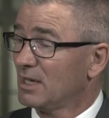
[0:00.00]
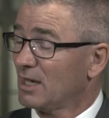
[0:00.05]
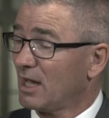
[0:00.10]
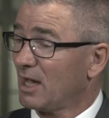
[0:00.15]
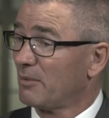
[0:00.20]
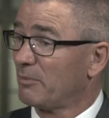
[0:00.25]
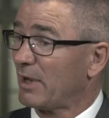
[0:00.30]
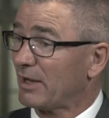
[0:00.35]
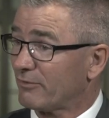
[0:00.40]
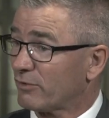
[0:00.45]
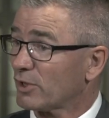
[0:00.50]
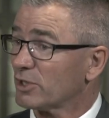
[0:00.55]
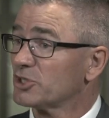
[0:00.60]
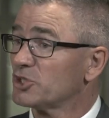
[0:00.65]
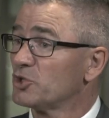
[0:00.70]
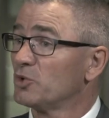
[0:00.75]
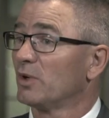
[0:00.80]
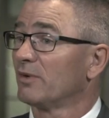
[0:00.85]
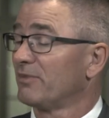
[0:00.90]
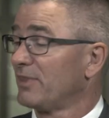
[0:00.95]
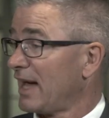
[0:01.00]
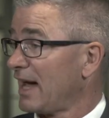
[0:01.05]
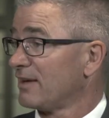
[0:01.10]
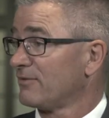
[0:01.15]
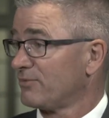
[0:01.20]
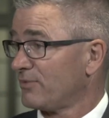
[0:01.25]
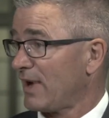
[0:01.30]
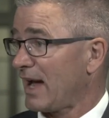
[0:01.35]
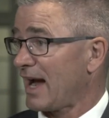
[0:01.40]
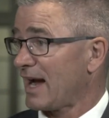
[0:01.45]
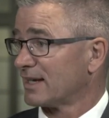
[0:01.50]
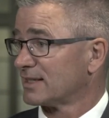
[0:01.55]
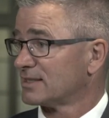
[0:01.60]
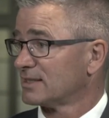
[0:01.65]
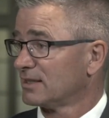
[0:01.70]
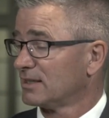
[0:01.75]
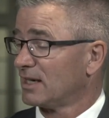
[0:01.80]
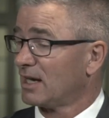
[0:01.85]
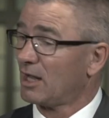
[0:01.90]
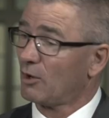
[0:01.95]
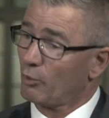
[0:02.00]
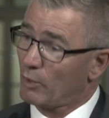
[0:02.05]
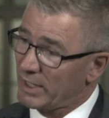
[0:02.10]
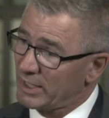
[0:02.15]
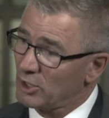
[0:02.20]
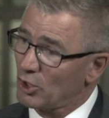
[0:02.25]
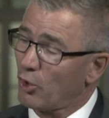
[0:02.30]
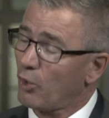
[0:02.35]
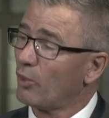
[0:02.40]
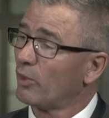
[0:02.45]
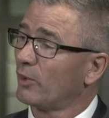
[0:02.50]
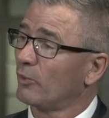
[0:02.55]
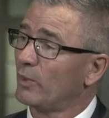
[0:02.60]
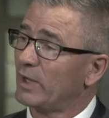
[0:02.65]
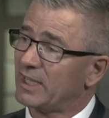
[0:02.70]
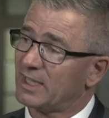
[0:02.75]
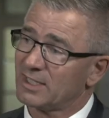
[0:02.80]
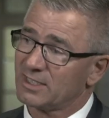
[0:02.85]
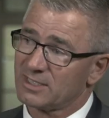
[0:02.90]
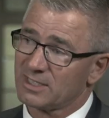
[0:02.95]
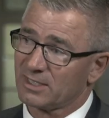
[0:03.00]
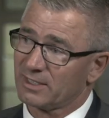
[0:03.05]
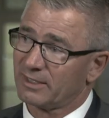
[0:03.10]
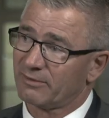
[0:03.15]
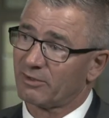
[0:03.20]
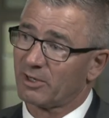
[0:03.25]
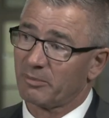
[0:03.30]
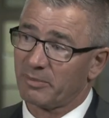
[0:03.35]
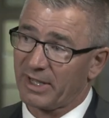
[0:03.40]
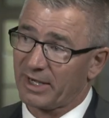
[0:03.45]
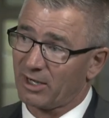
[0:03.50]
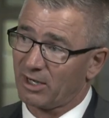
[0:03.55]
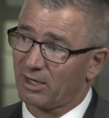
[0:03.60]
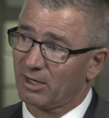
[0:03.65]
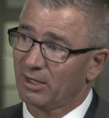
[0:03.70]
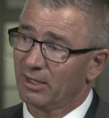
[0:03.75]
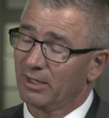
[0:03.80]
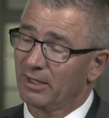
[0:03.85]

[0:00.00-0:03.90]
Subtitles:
by virtue of that fact, we know that we can deliver better